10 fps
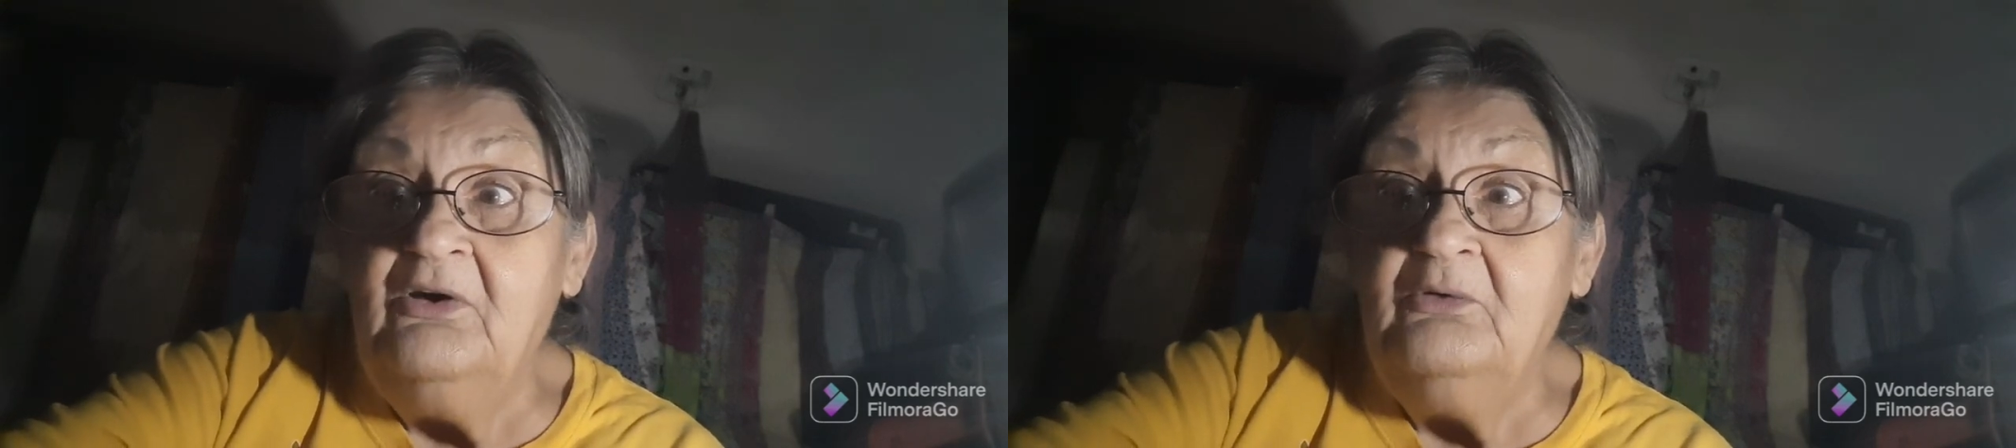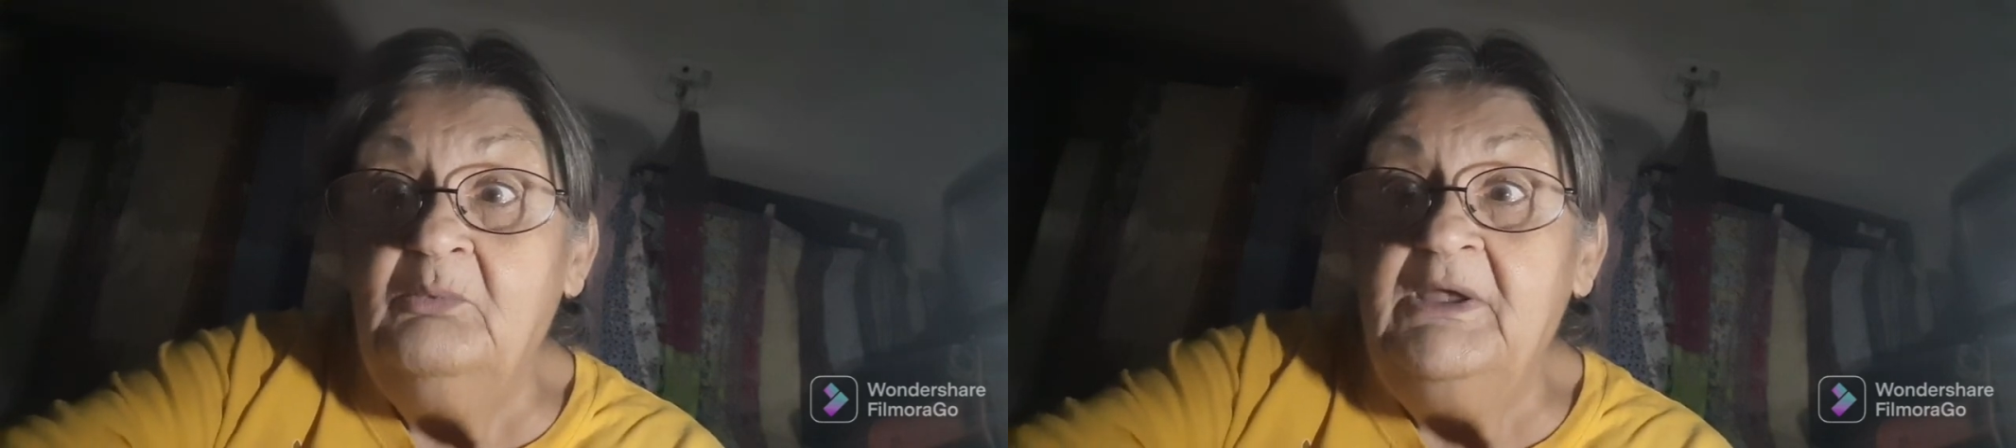
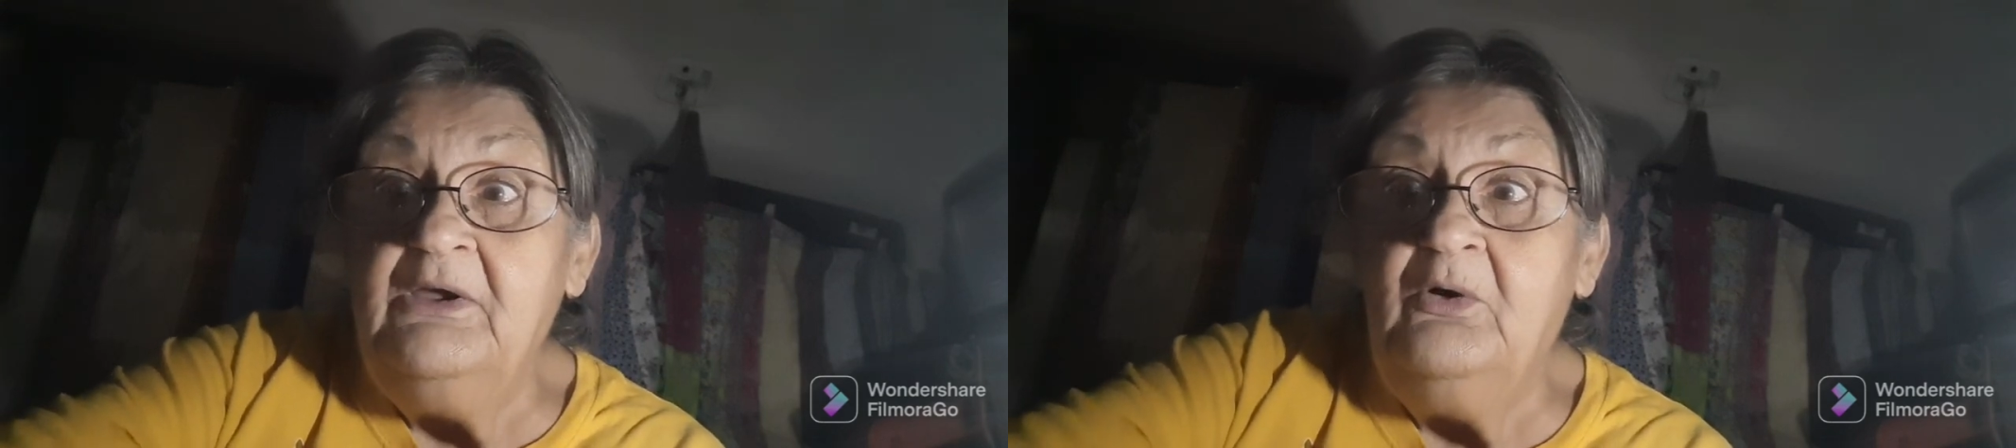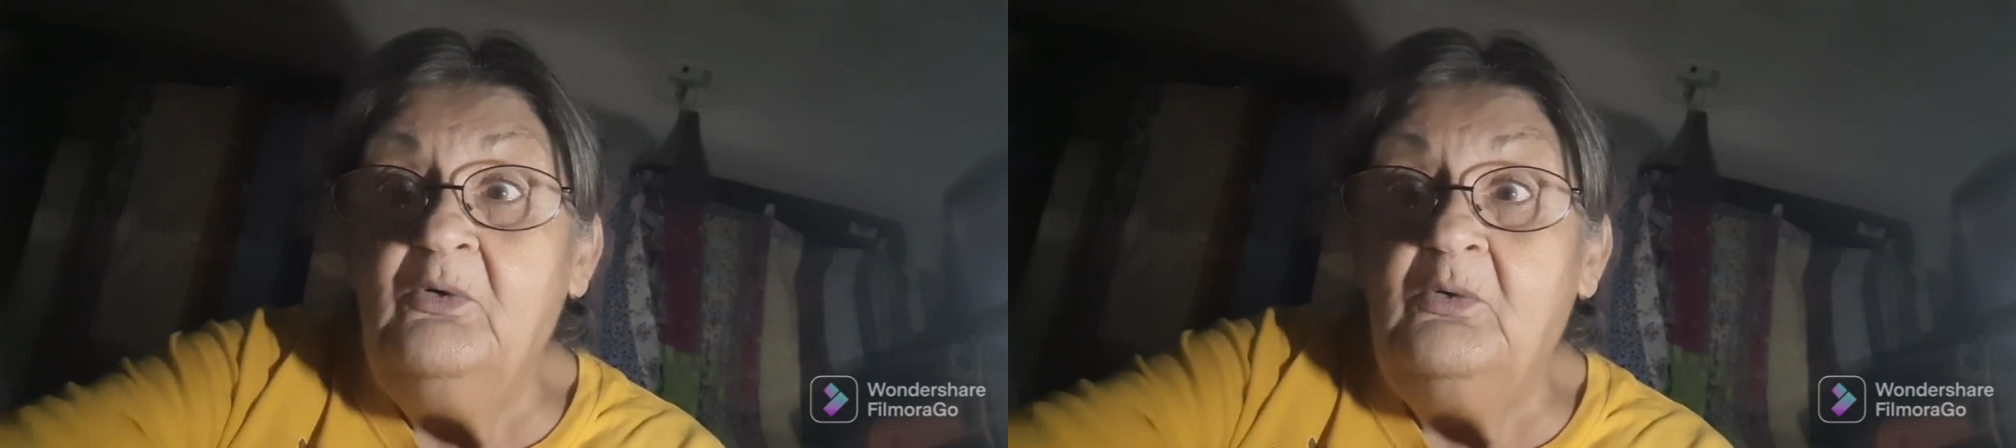long
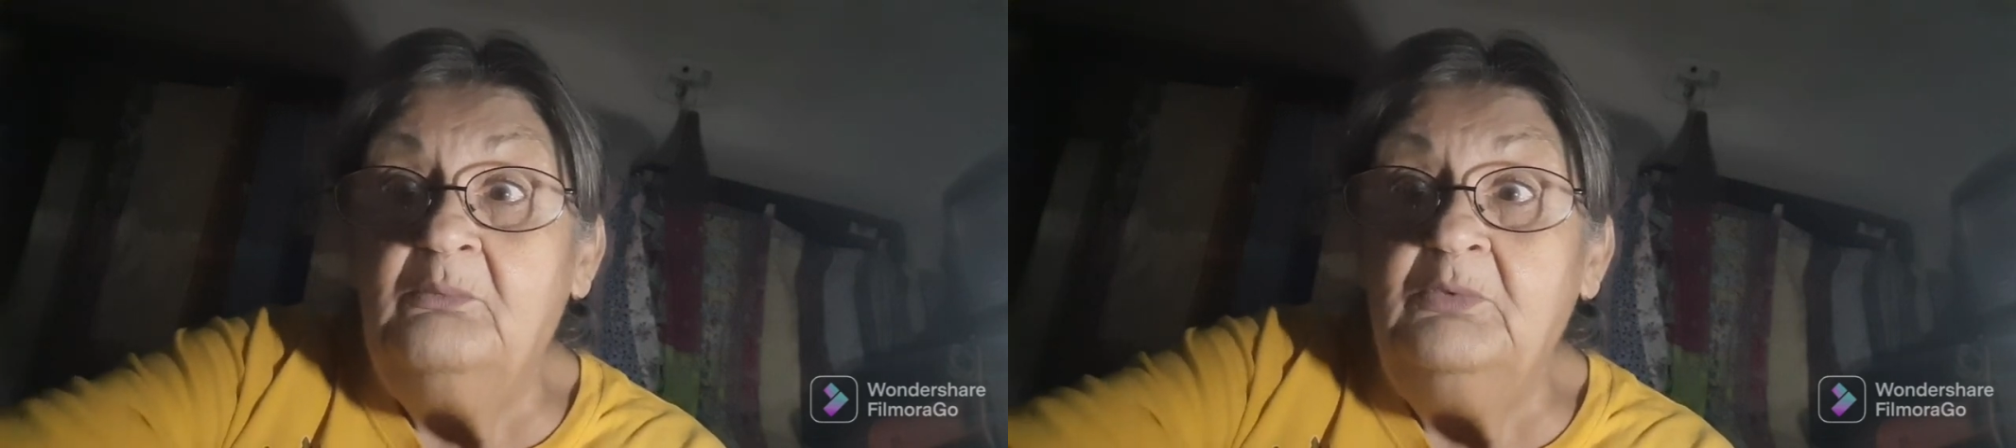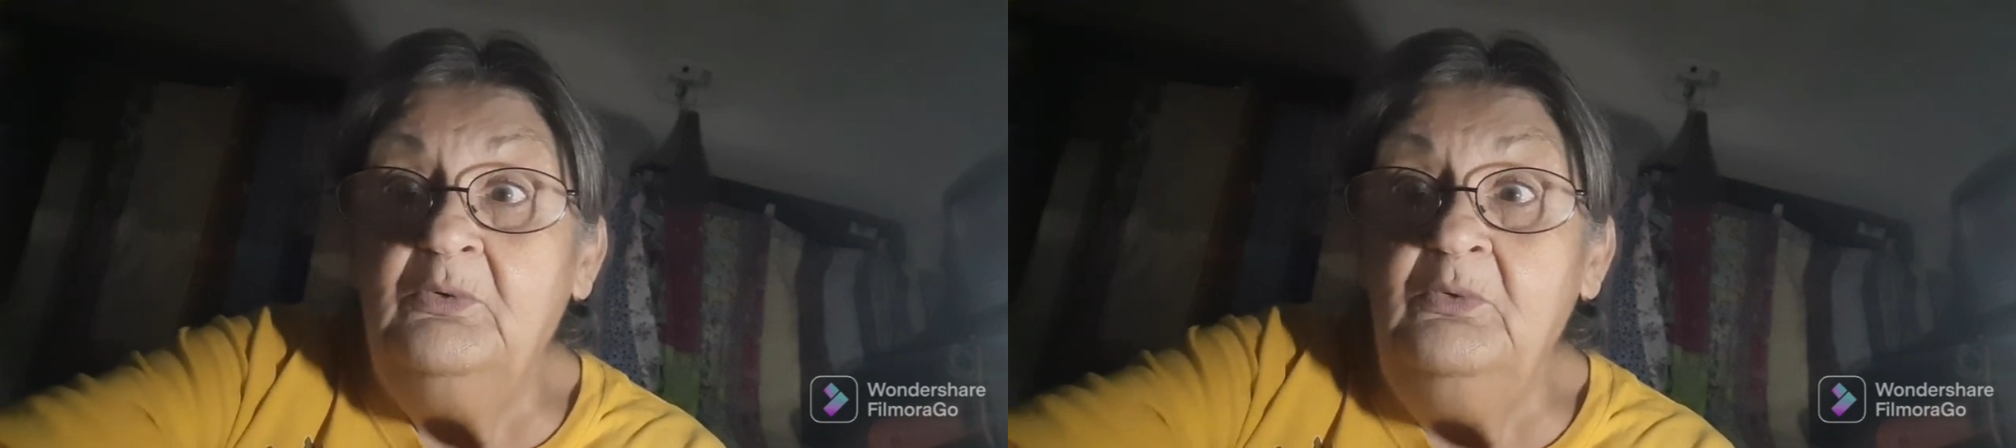way
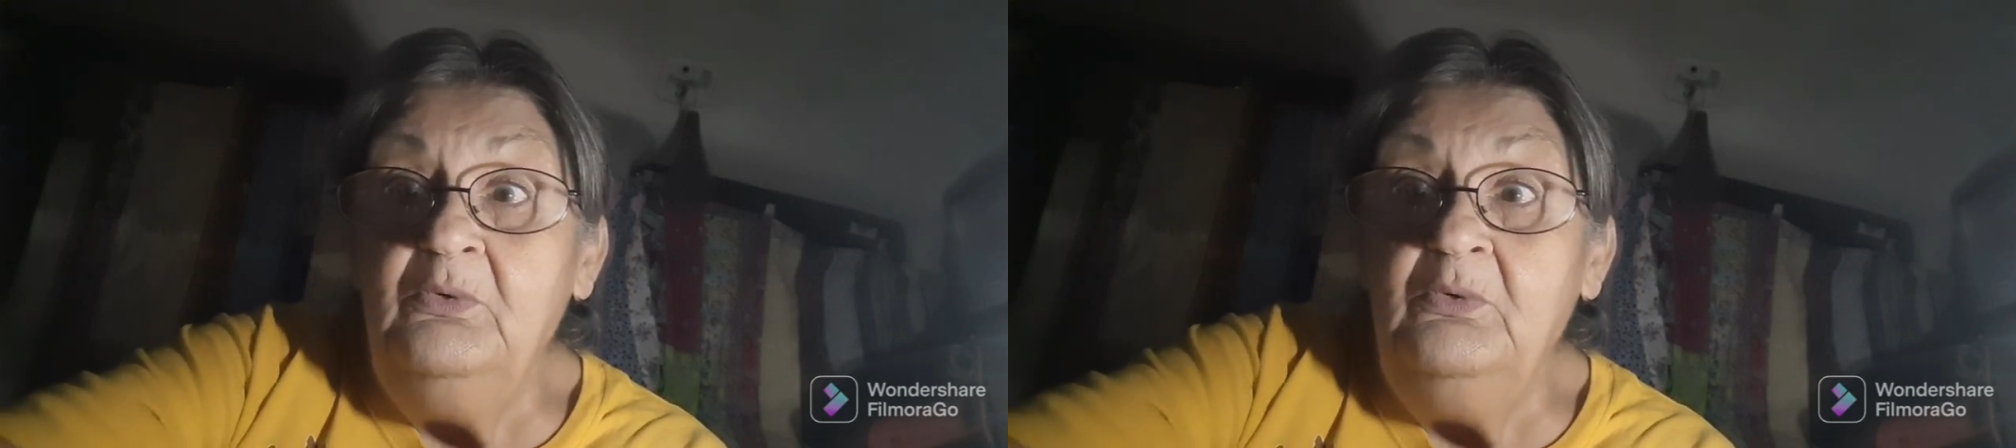home.